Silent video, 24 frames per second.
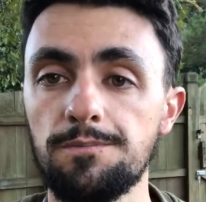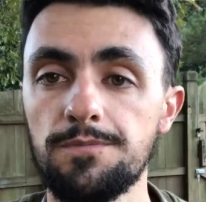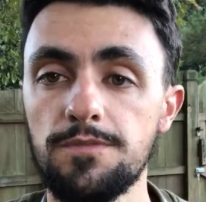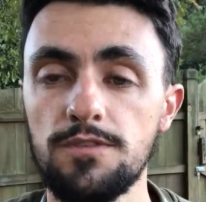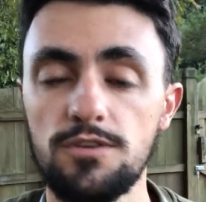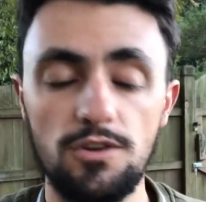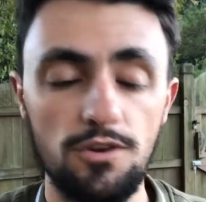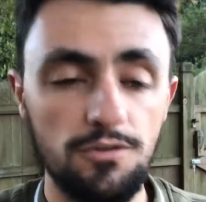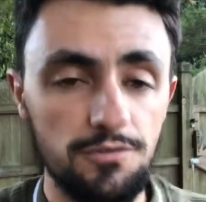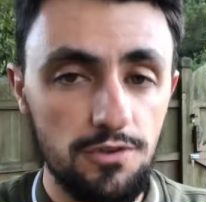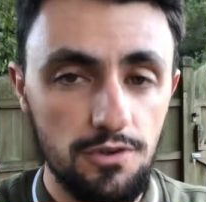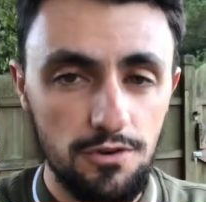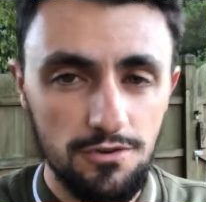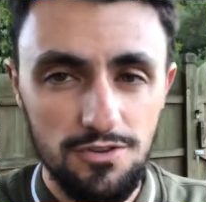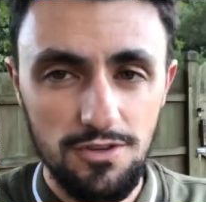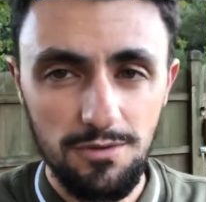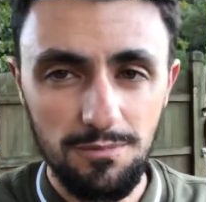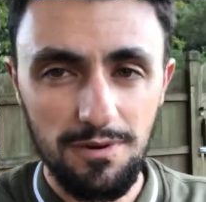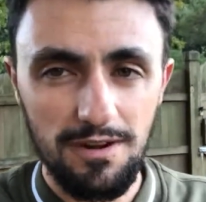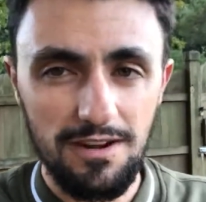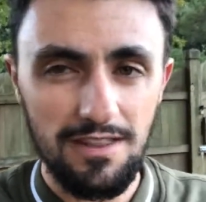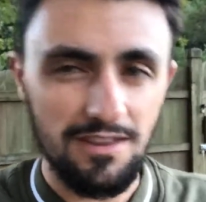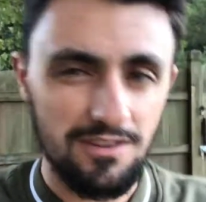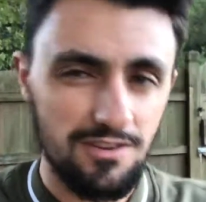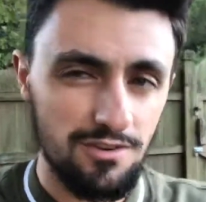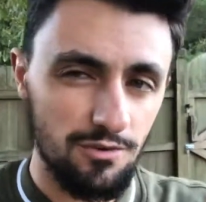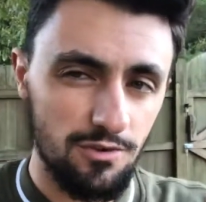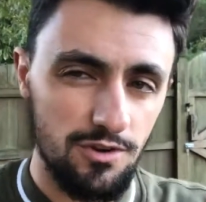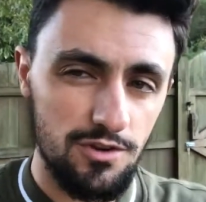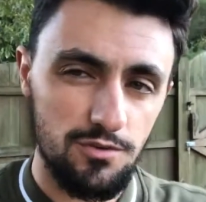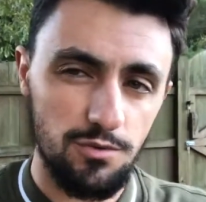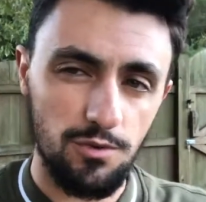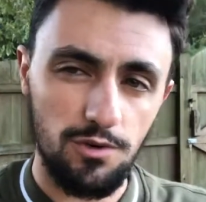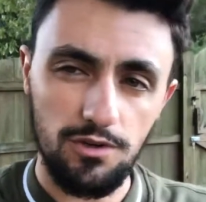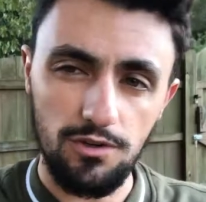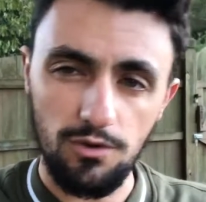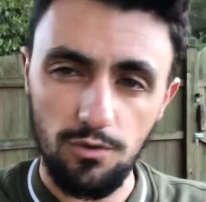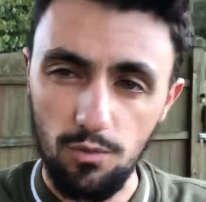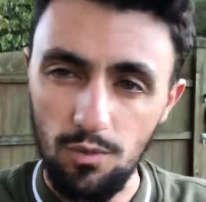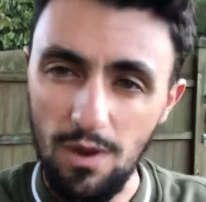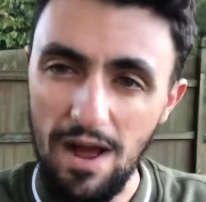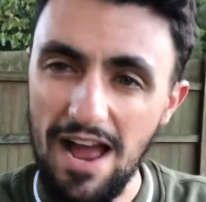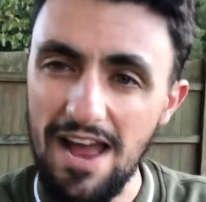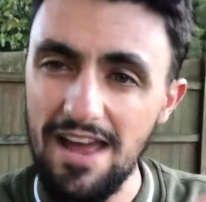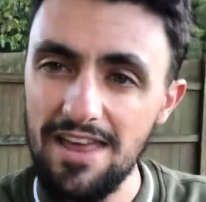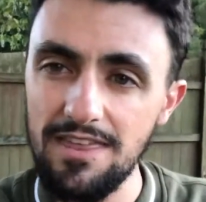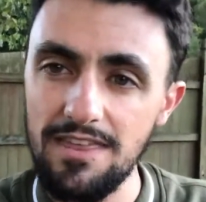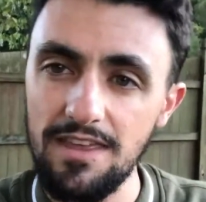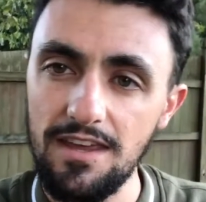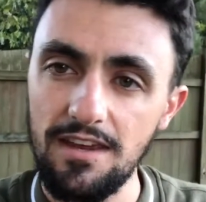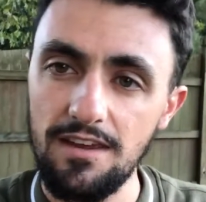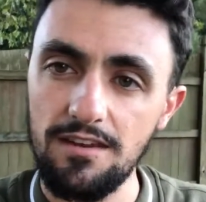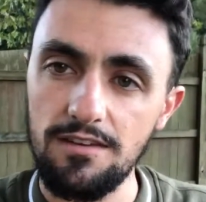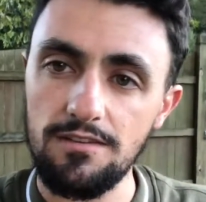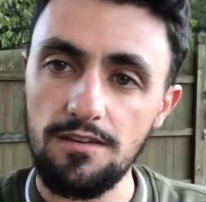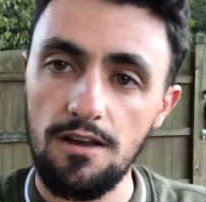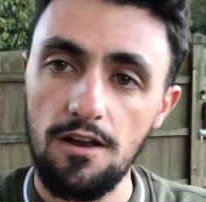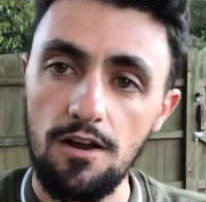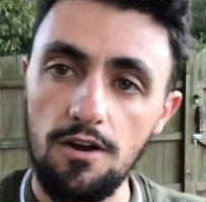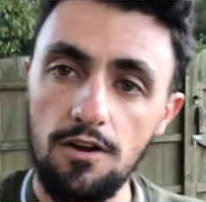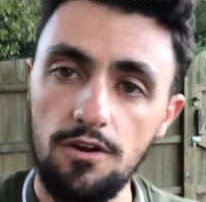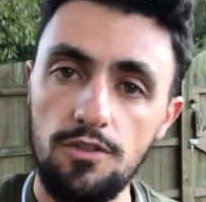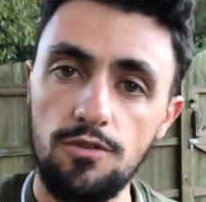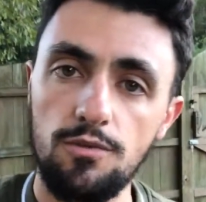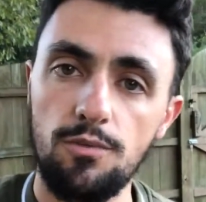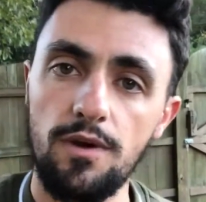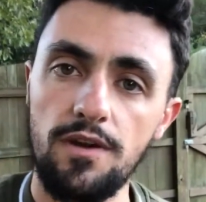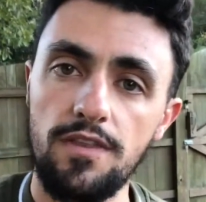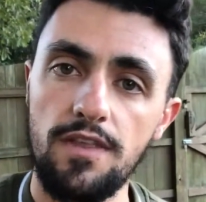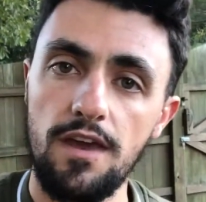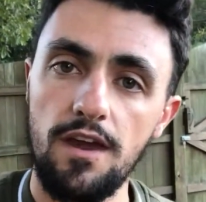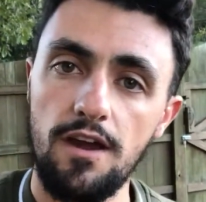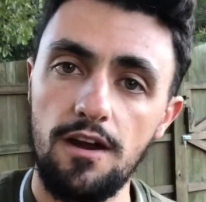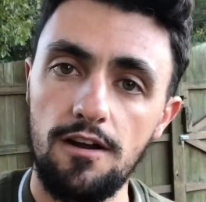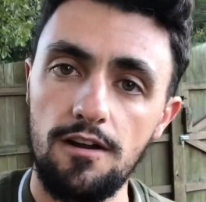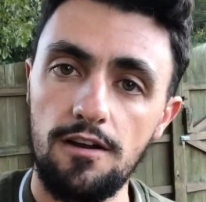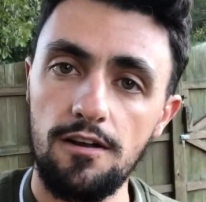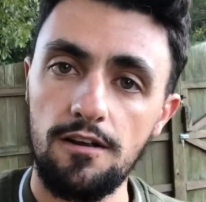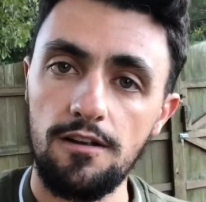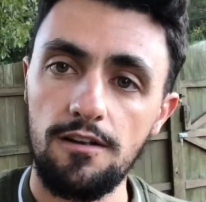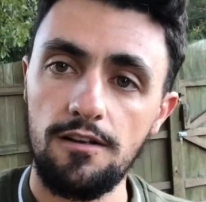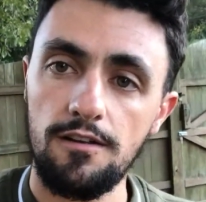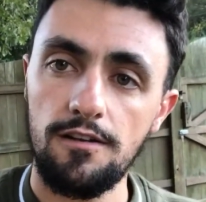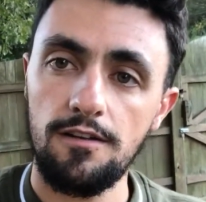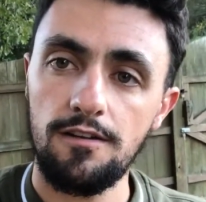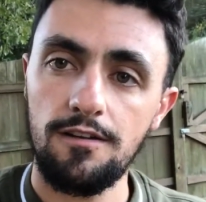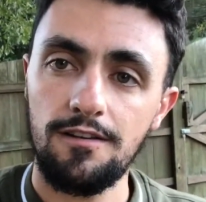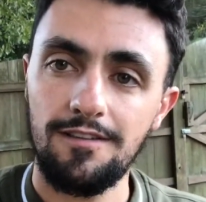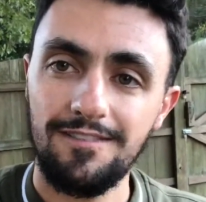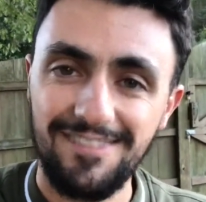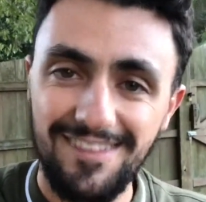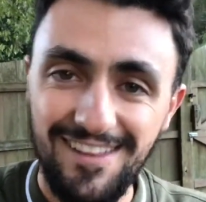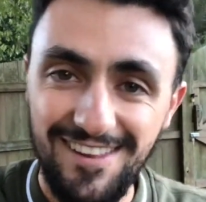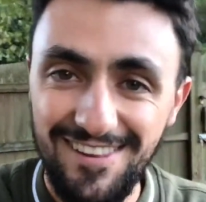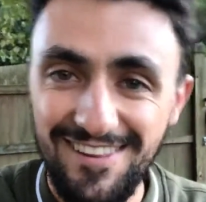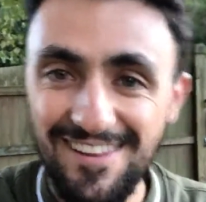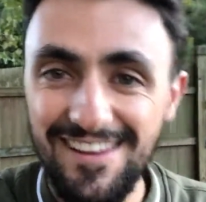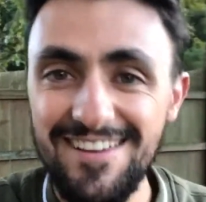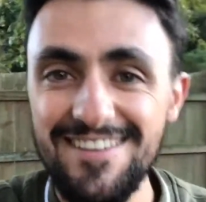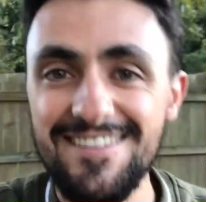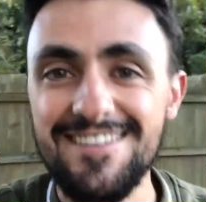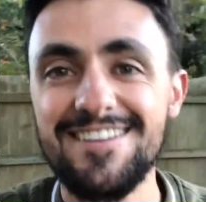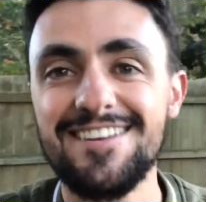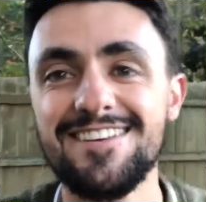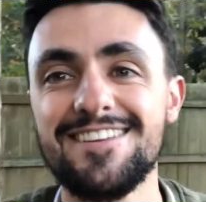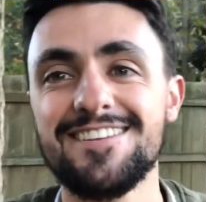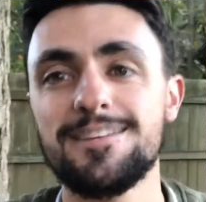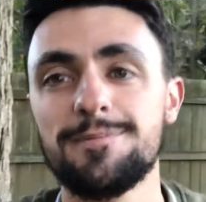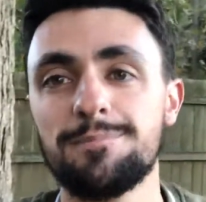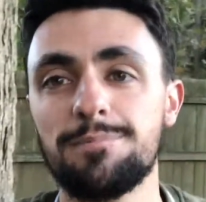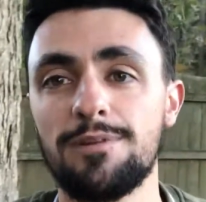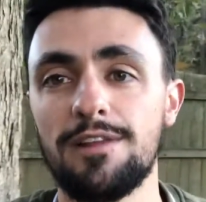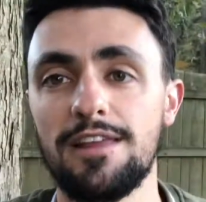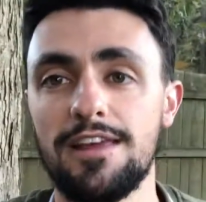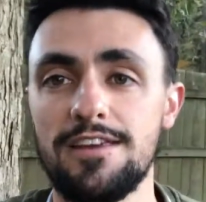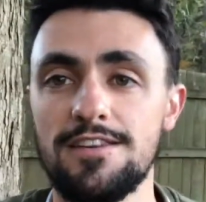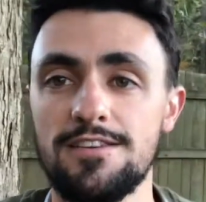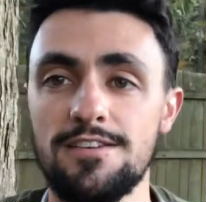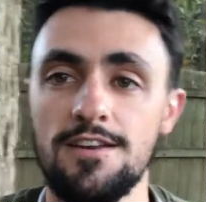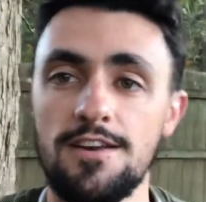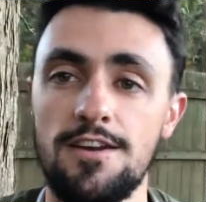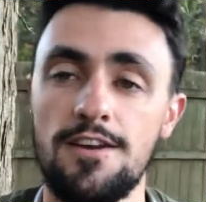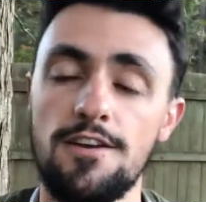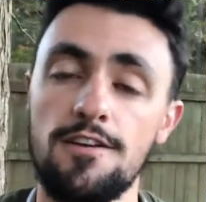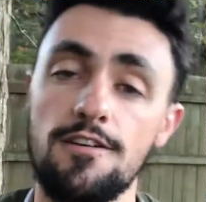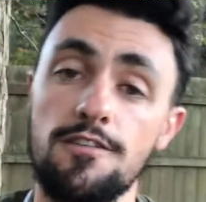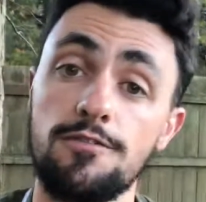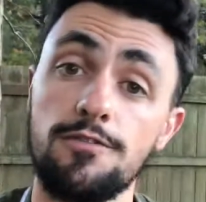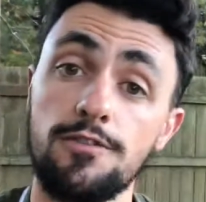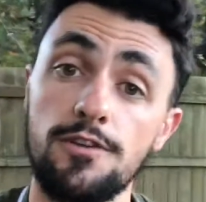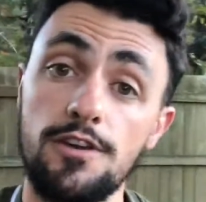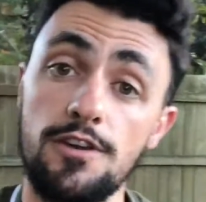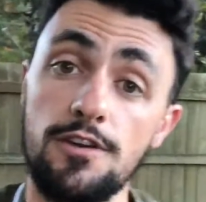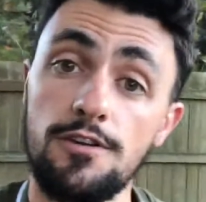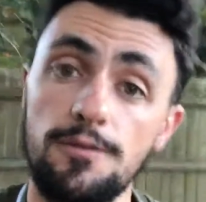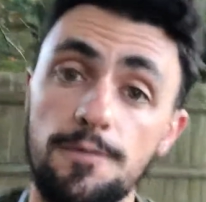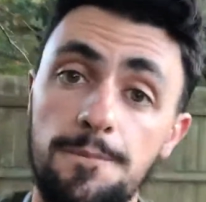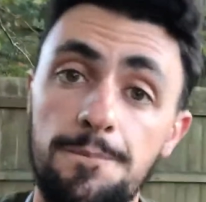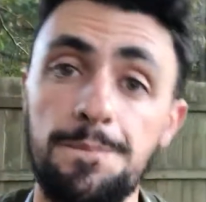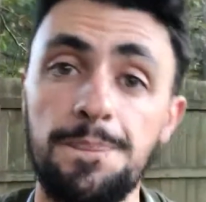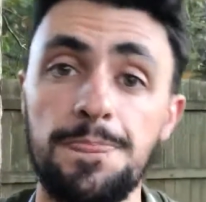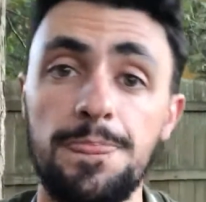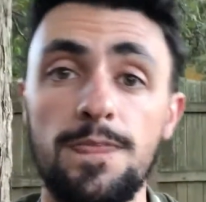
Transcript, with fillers: So if you're somebody that's always wondered why things are the way they are, then this is the place for you.